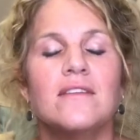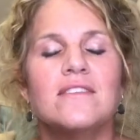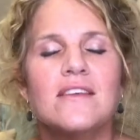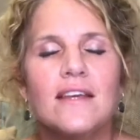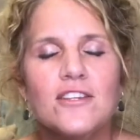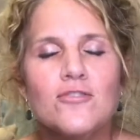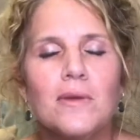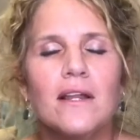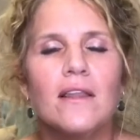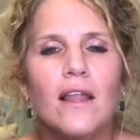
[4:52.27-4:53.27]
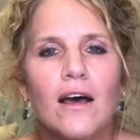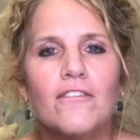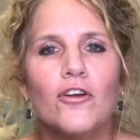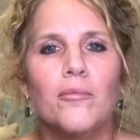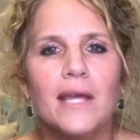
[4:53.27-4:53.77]
Teach me to
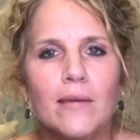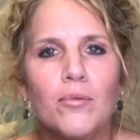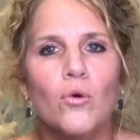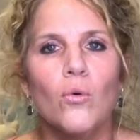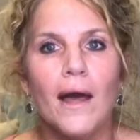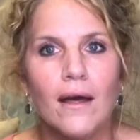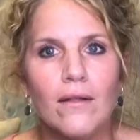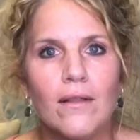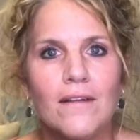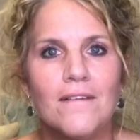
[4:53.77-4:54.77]
love Your people well.